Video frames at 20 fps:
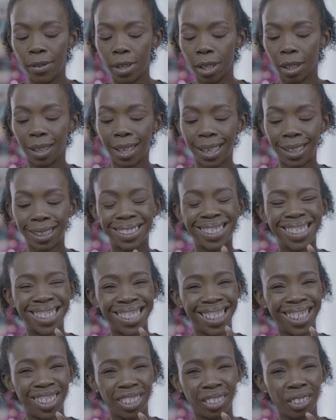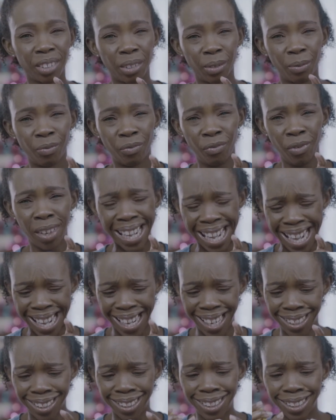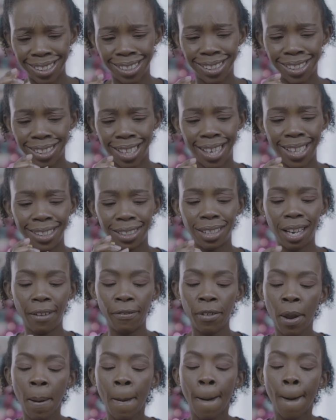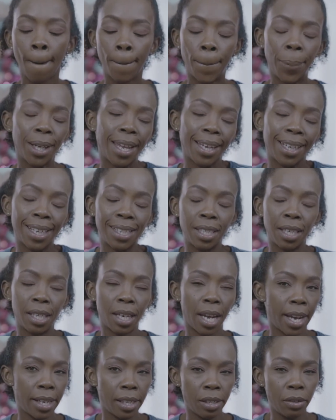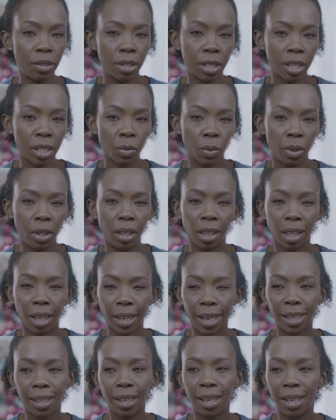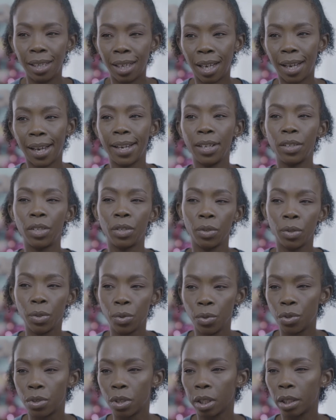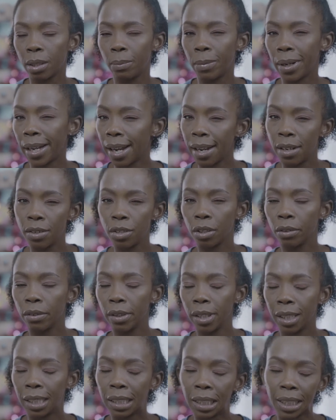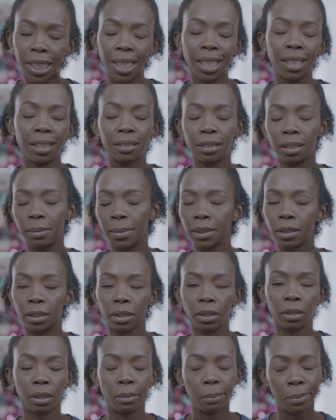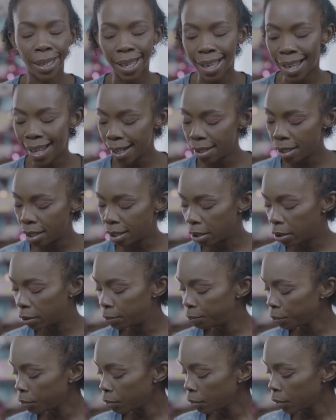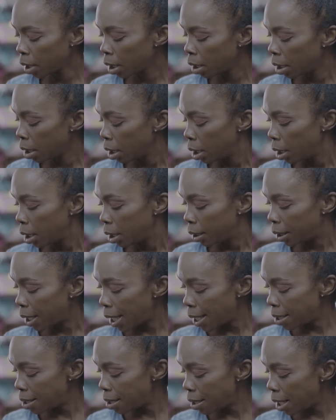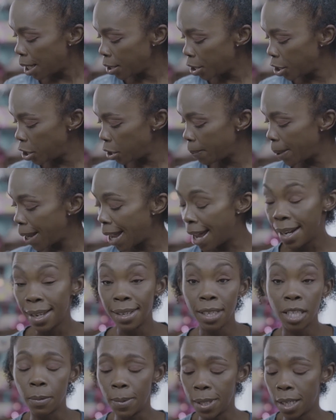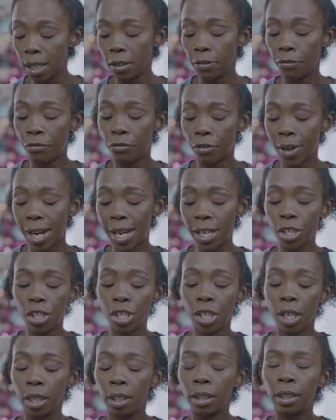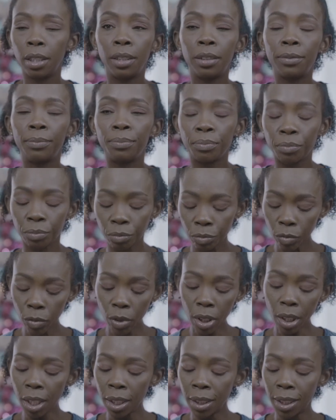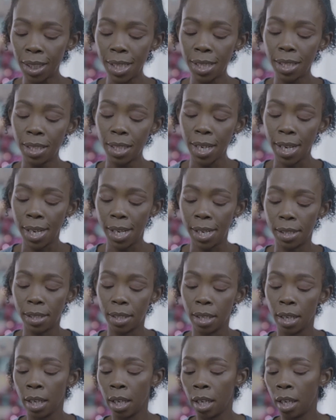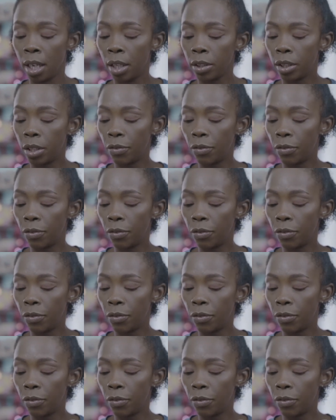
to like stick your hands inside stuff. But like I said, I use this one like at night, so usually my hands are already clean because I'm about to go to bed. So that's not too bad. And speaking of Fresh, this is the